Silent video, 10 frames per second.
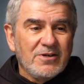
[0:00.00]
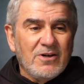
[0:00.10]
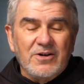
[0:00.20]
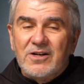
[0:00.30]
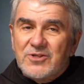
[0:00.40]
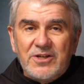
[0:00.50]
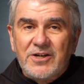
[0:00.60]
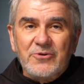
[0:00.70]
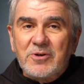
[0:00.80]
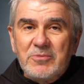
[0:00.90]
are
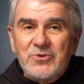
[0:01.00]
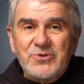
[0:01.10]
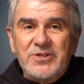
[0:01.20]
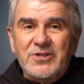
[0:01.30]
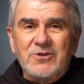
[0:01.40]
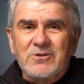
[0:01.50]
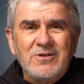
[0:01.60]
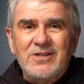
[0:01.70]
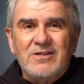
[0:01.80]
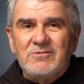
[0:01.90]
hearing music, or
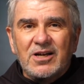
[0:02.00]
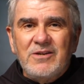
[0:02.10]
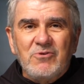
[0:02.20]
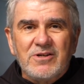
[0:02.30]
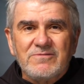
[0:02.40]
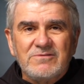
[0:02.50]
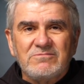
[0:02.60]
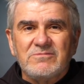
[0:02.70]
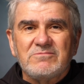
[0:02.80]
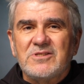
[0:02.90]
any one
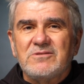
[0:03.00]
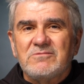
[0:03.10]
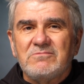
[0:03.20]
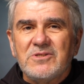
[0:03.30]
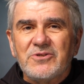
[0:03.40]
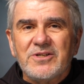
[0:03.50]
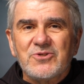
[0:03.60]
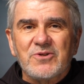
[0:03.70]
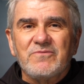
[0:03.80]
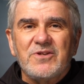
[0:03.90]
of
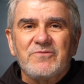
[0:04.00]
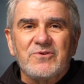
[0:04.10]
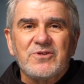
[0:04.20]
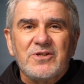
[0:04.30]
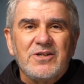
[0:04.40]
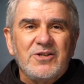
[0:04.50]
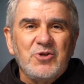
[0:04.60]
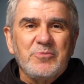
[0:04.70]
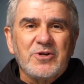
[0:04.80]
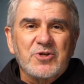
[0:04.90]
millions of different
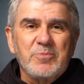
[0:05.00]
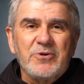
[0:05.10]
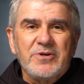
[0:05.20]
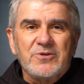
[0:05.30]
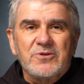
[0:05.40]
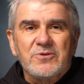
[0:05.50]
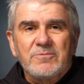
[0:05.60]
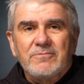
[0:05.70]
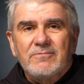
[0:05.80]
human experiences.